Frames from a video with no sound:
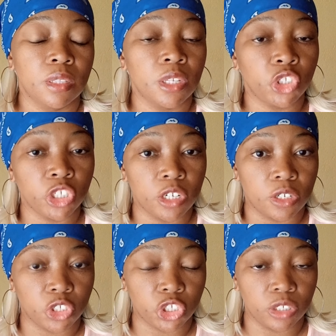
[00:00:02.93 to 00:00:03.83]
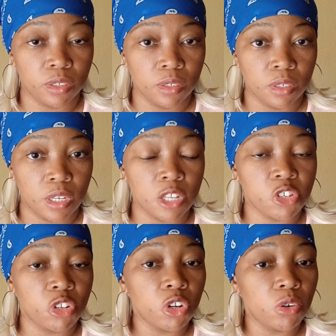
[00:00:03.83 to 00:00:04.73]
The church
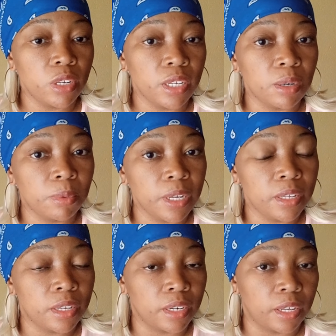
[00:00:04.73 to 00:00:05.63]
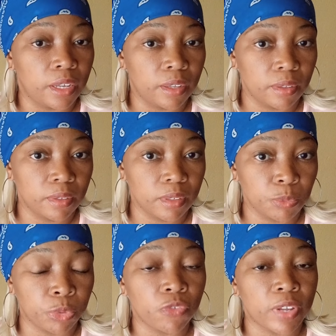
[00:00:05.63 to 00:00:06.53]
is slowly awakening
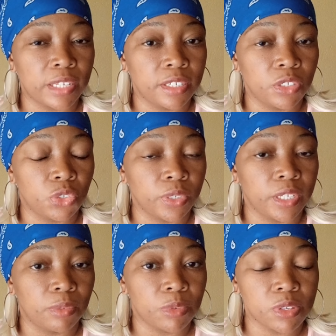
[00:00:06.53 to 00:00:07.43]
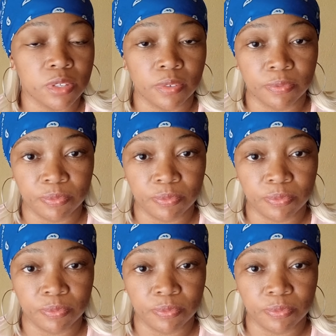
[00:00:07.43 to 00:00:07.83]
prophetic dreams.